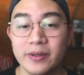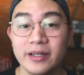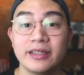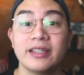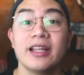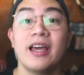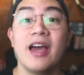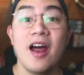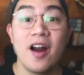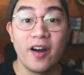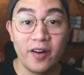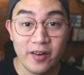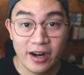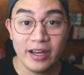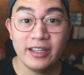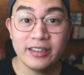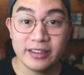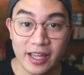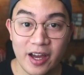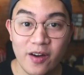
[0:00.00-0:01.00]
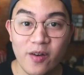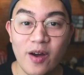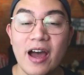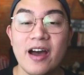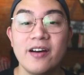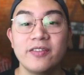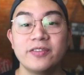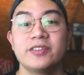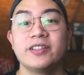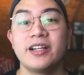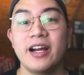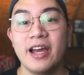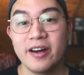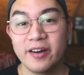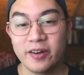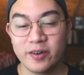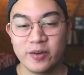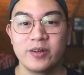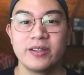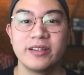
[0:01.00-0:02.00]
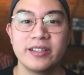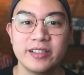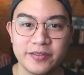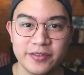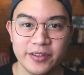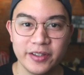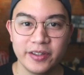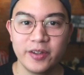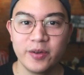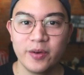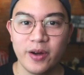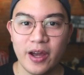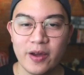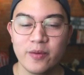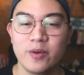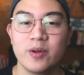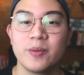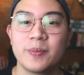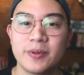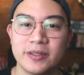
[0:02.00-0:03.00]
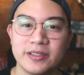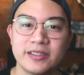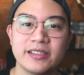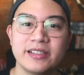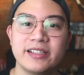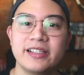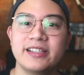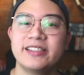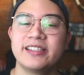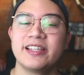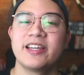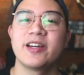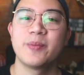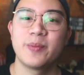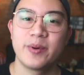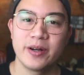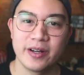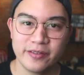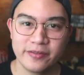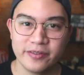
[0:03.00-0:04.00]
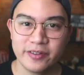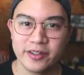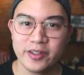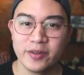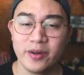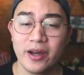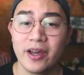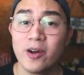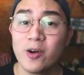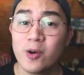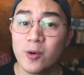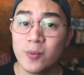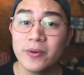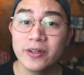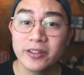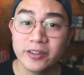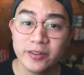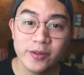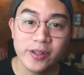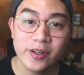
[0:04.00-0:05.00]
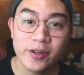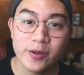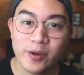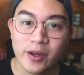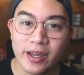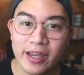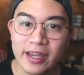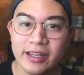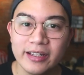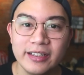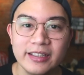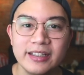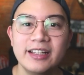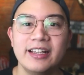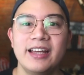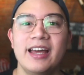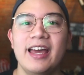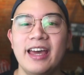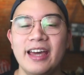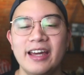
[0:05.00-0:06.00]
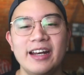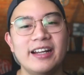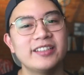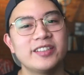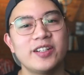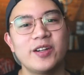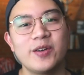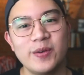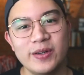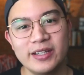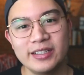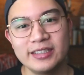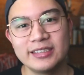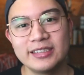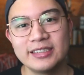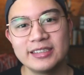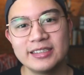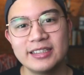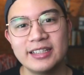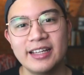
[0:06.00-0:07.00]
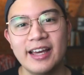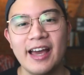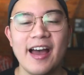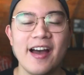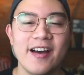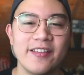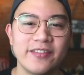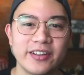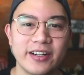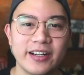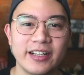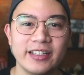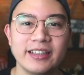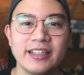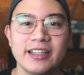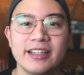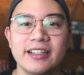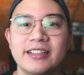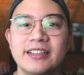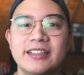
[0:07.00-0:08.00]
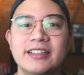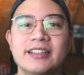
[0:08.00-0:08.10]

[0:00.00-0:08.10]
But right now, after I record this video, I will personally say a prayer for you. I hope you're doing okay, and as always, have a great day.